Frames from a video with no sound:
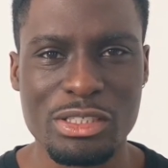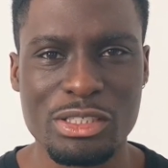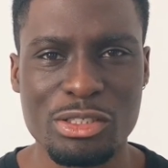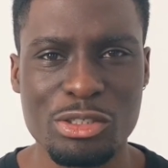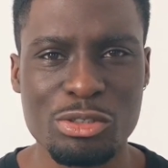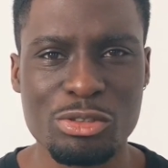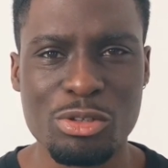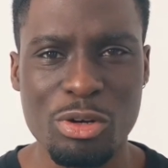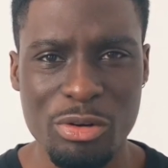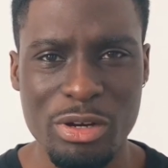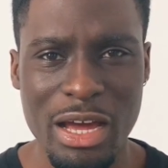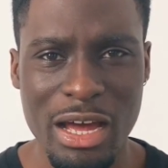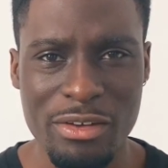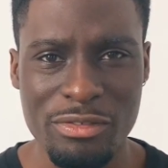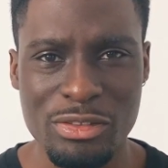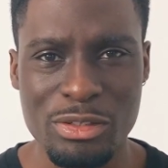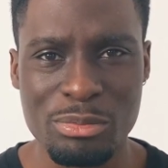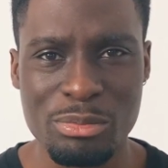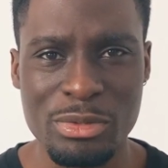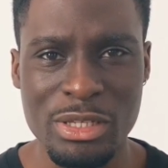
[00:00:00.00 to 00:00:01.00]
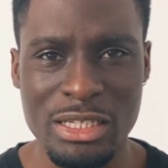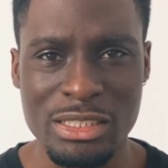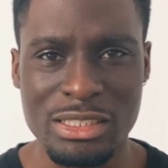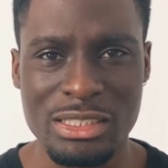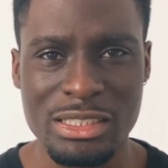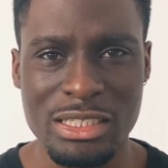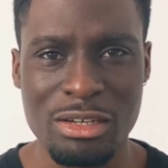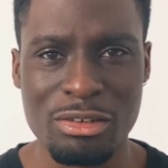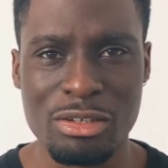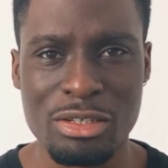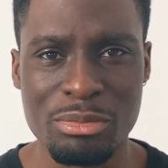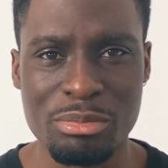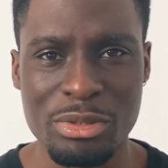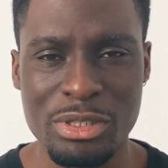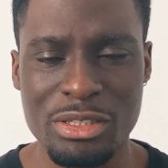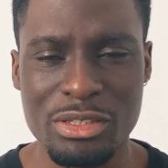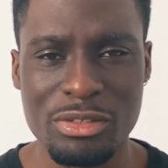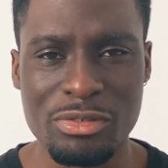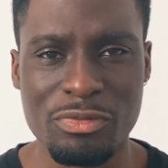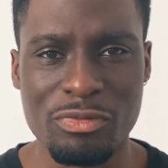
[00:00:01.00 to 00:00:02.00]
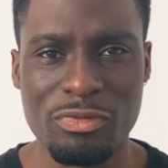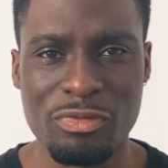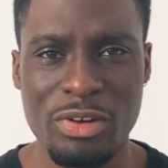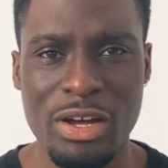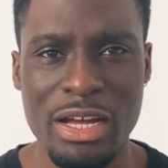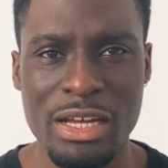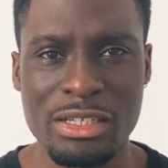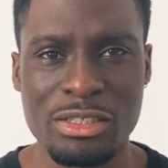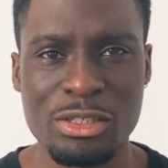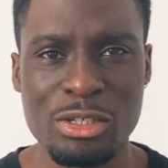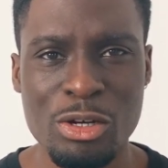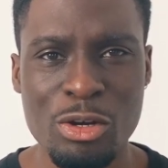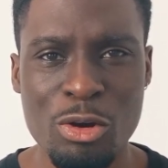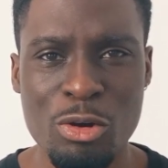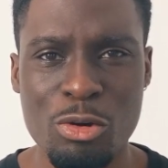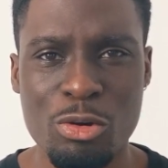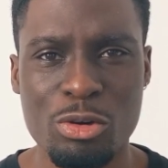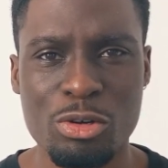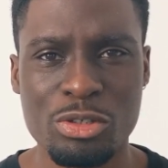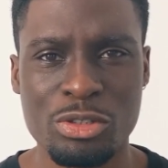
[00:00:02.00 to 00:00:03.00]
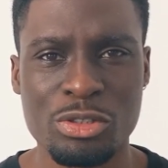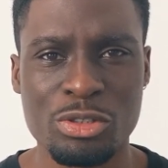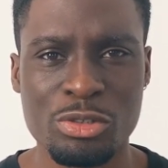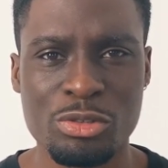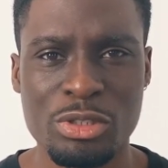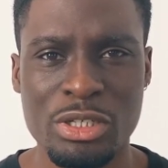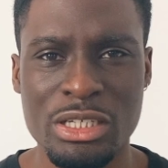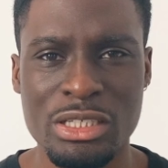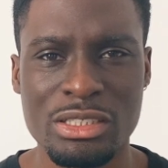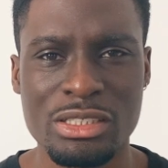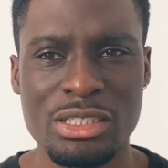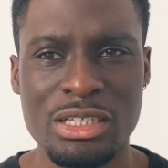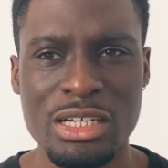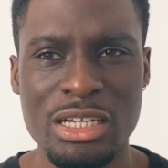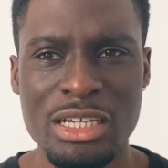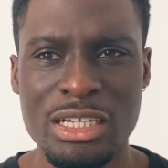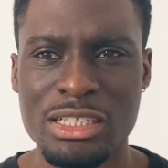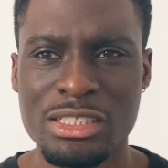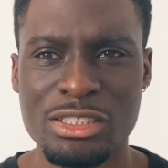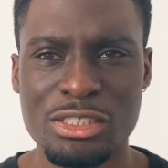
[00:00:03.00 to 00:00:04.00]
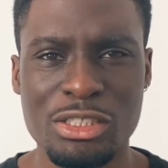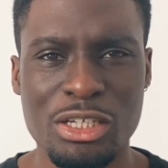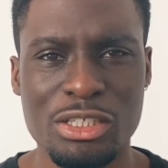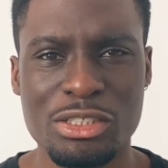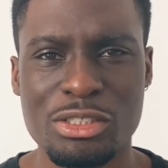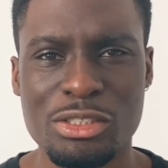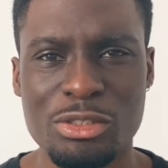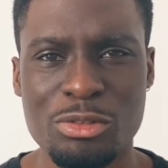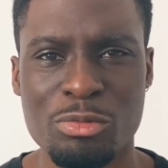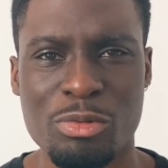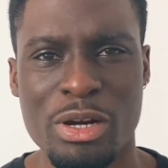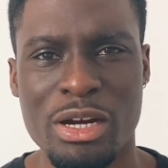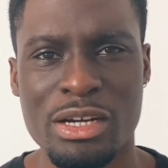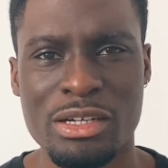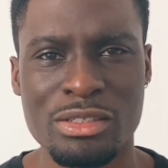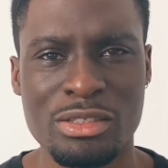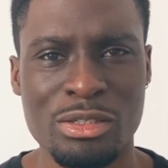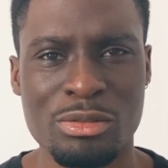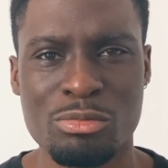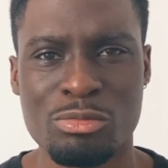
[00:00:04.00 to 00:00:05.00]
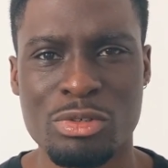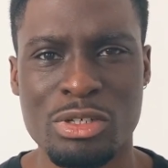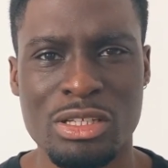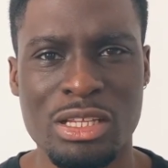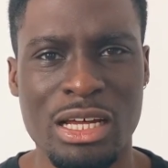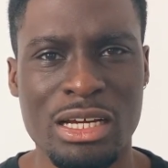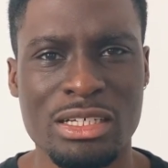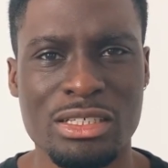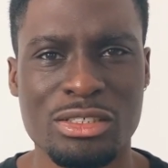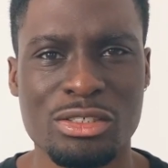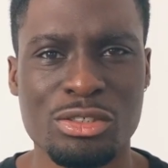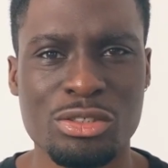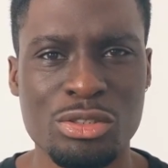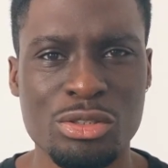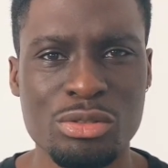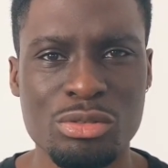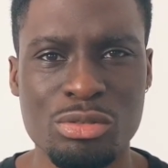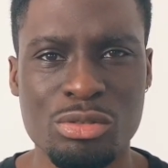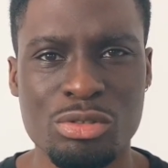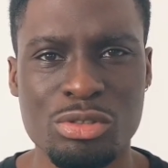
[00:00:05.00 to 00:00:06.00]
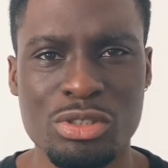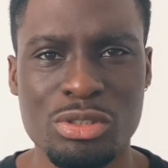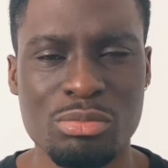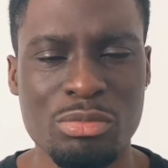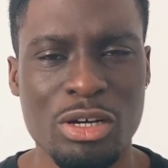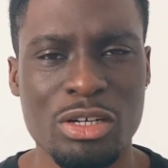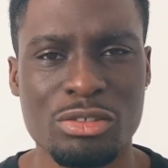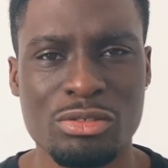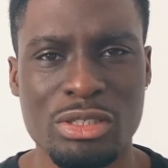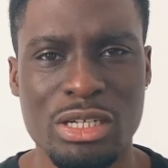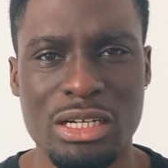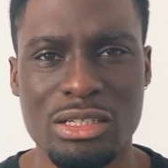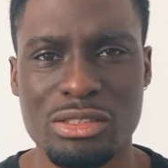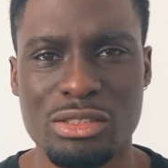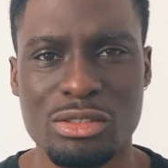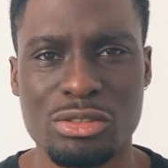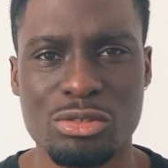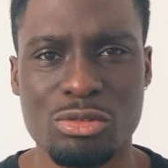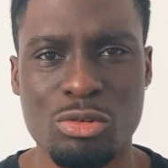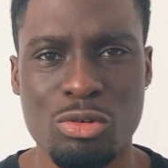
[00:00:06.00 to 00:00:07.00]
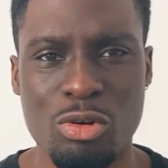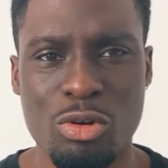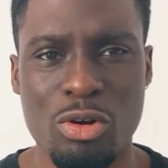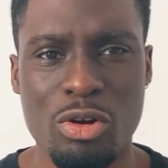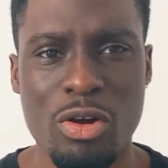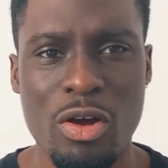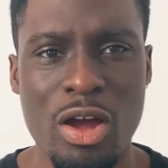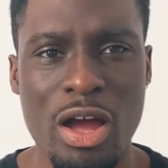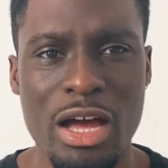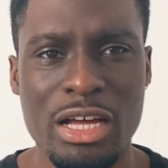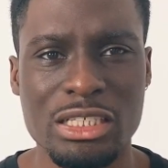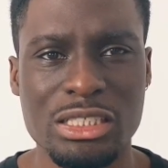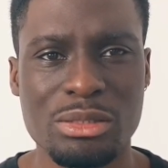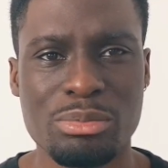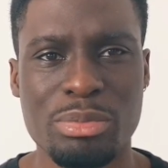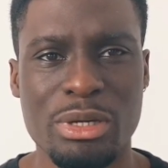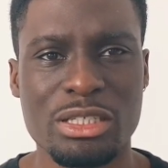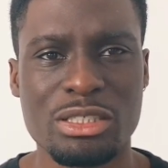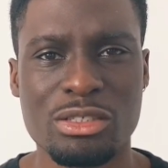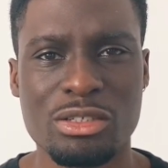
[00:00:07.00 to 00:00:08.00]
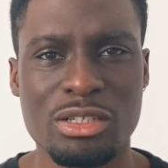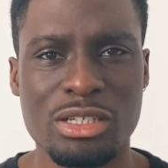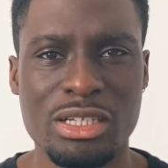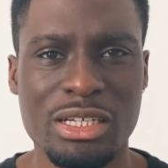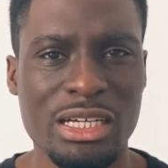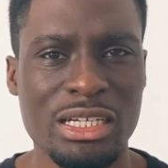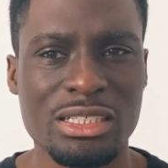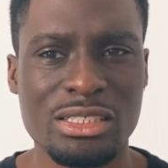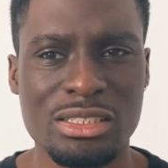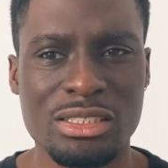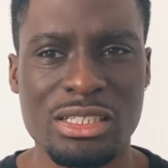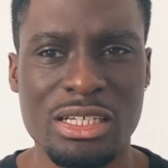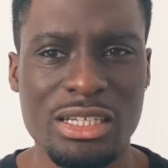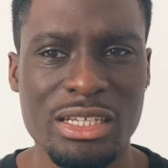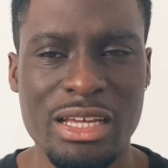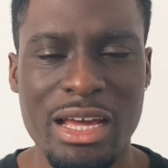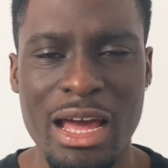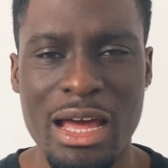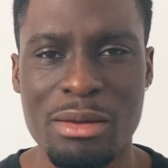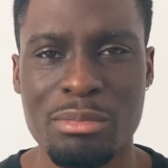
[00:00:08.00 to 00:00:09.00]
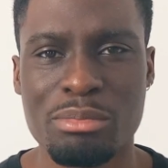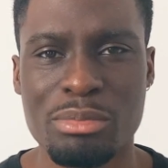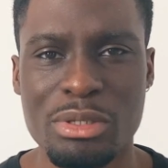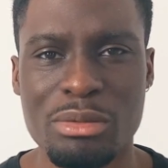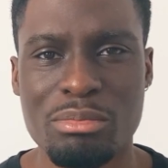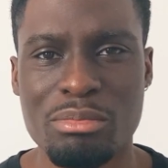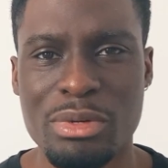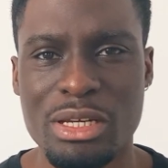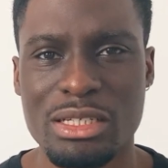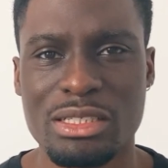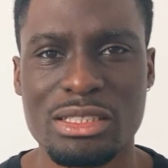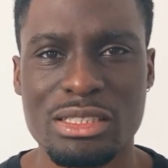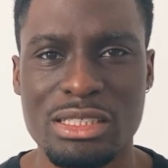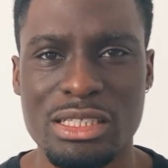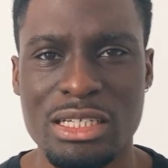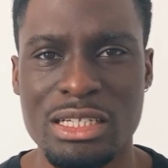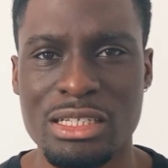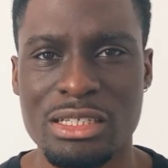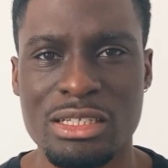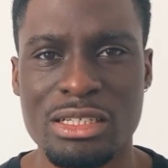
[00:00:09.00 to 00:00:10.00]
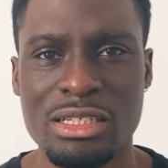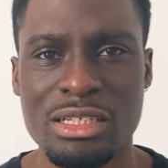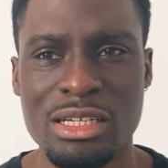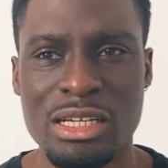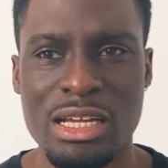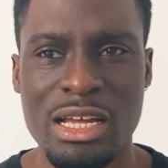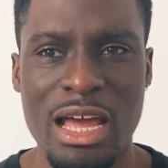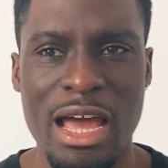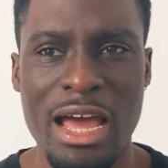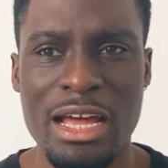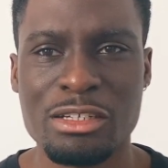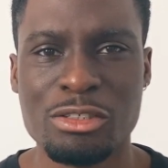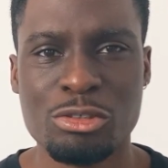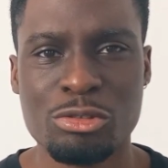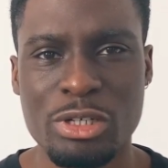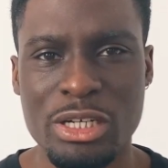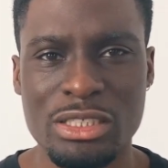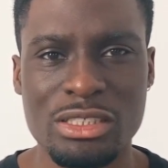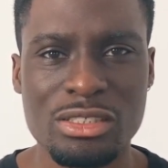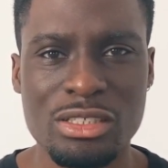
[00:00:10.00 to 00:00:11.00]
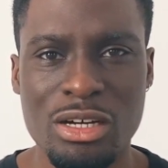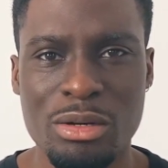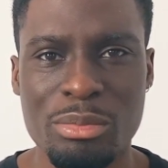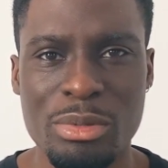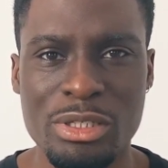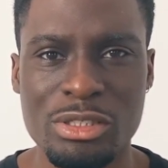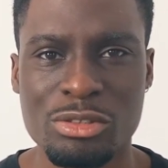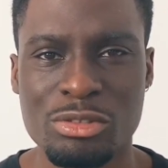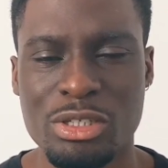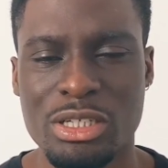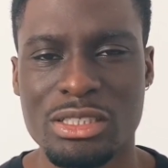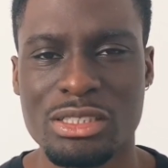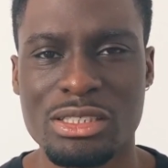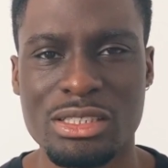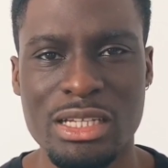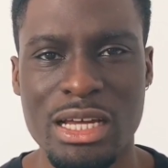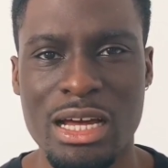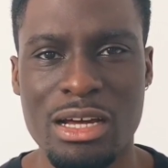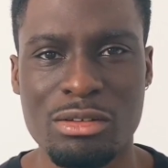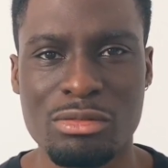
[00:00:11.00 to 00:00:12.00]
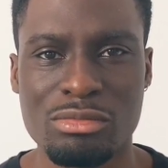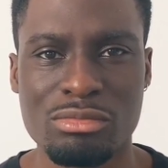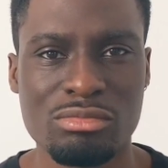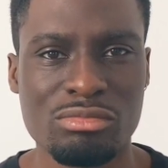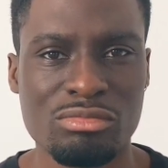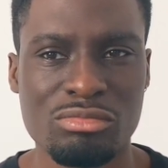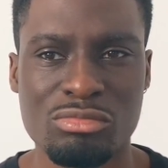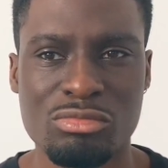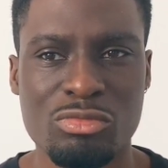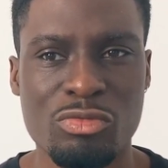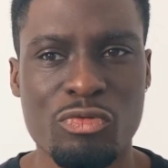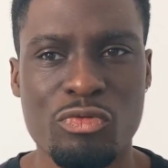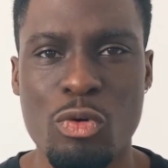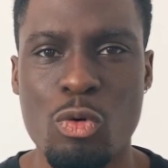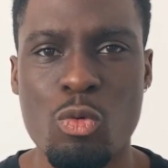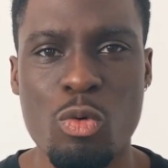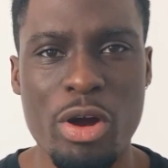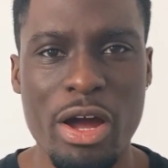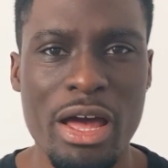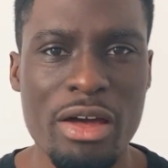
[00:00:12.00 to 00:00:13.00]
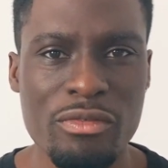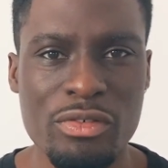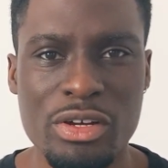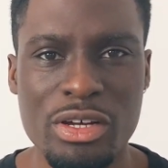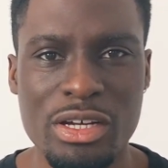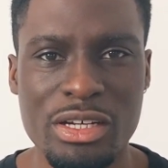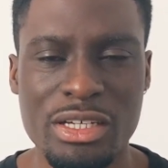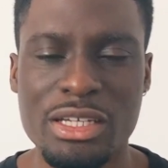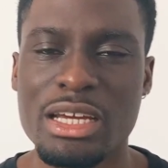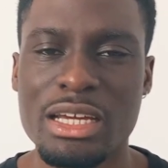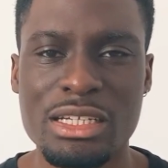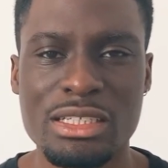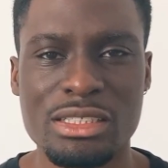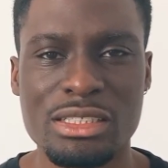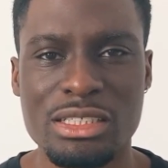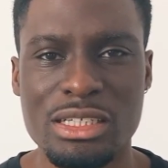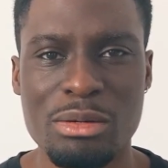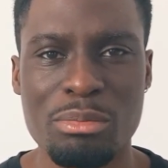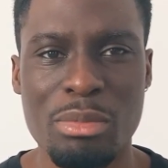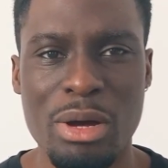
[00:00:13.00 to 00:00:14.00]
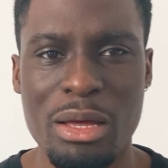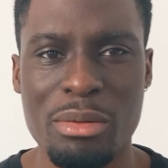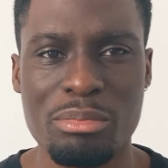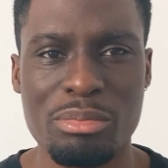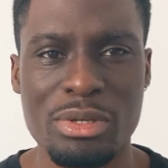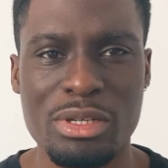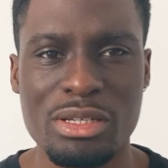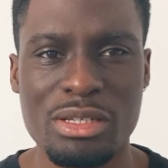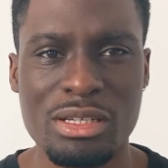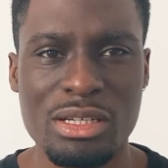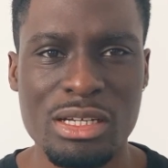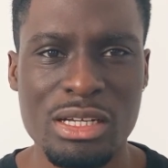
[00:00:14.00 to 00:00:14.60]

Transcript: So you don't have to necessarily be confined or constrained just to wearing them with like a suit or smart trousers or a special occasion. They can be mixed in and dressed up and dressed down for whatever occasion it might be.